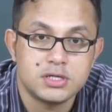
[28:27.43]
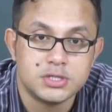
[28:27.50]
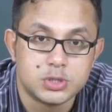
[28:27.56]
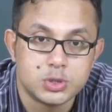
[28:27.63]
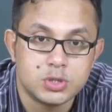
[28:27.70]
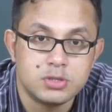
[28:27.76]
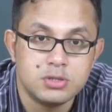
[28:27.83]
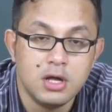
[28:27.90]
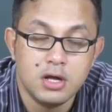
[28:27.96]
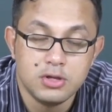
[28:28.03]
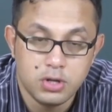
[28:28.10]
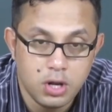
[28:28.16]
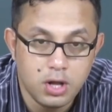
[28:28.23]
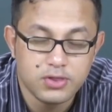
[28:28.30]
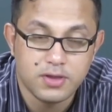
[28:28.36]
control,
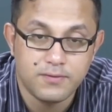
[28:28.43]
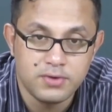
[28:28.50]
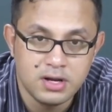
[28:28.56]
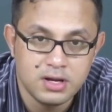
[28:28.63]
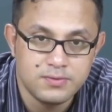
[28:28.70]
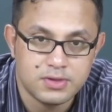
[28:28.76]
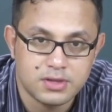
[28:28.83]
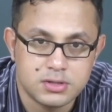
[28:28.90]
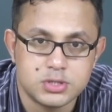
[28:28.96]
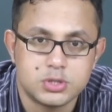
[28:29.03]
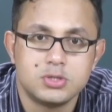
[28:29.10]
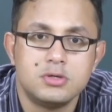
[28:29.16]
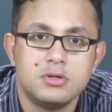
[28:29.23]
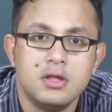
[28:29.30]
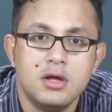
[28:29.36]
the loss of nervous
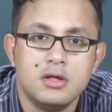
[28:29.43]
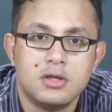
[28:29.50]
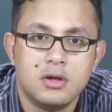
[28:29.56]
control,